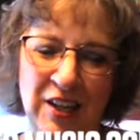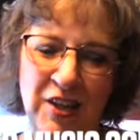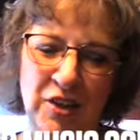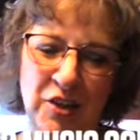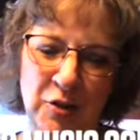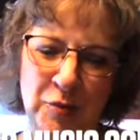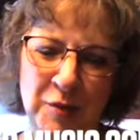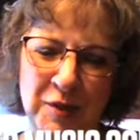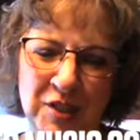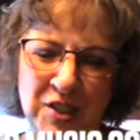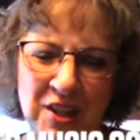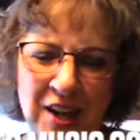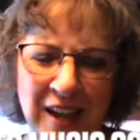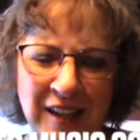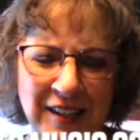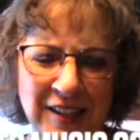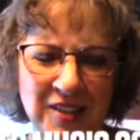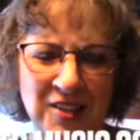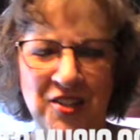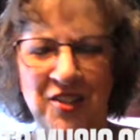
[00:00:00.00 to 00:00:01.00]
you'll be
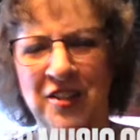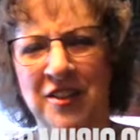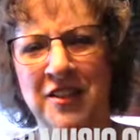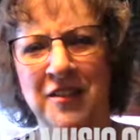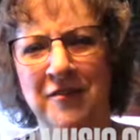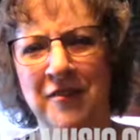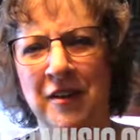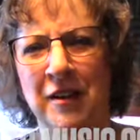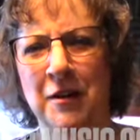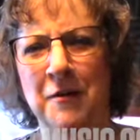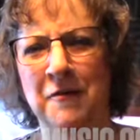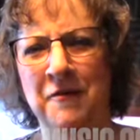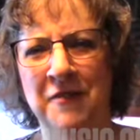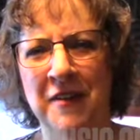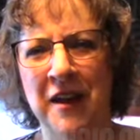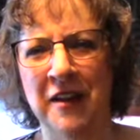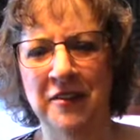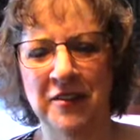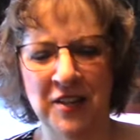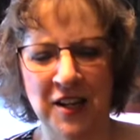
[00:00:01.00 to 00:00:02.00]
challenged to develop
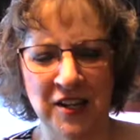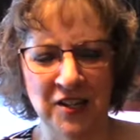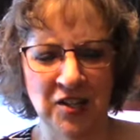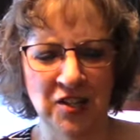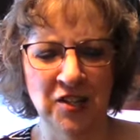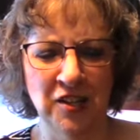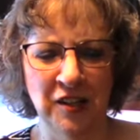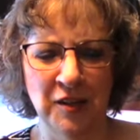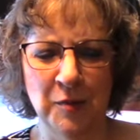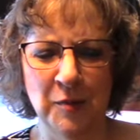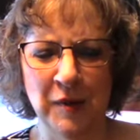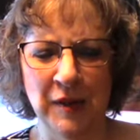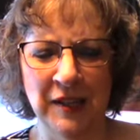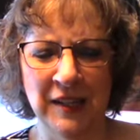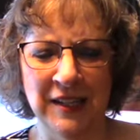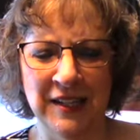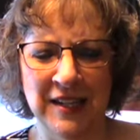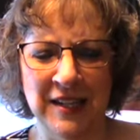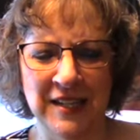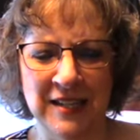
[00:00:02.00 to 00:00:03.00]
foundational
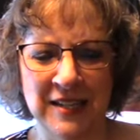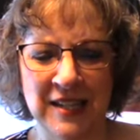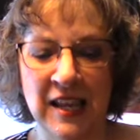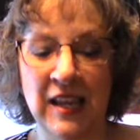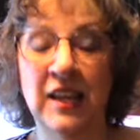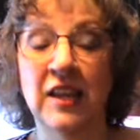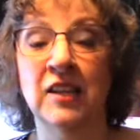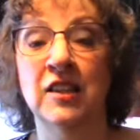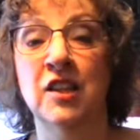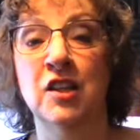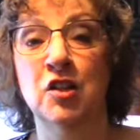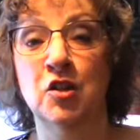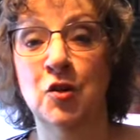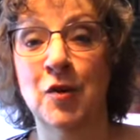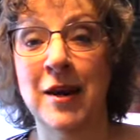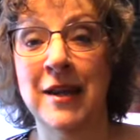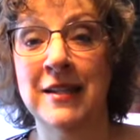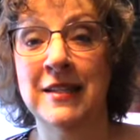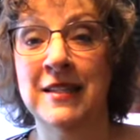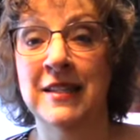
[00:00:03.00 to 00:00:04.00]
abilities that
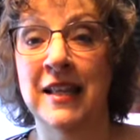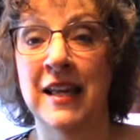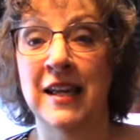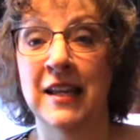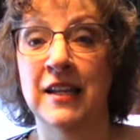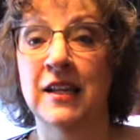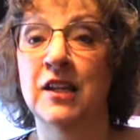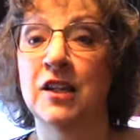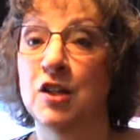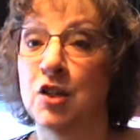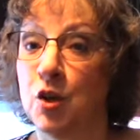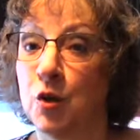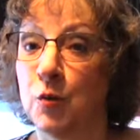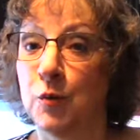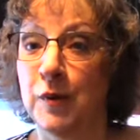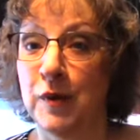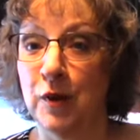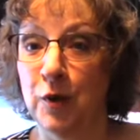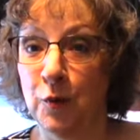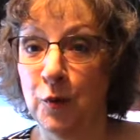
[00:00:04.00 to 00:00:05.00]
translate to
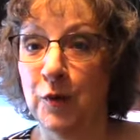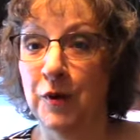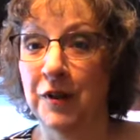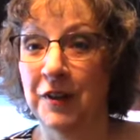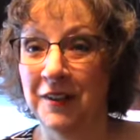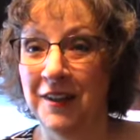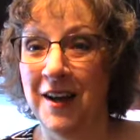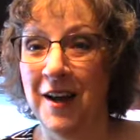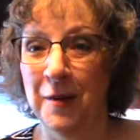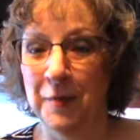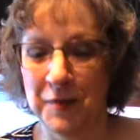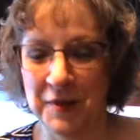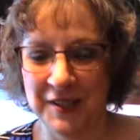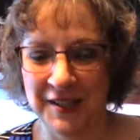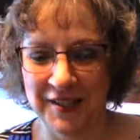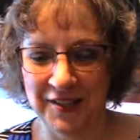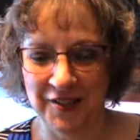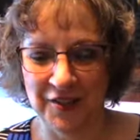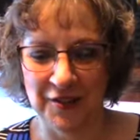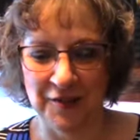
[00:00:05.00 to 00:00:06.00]
real-world
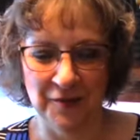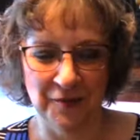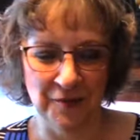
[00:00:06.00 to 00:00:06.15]
composition.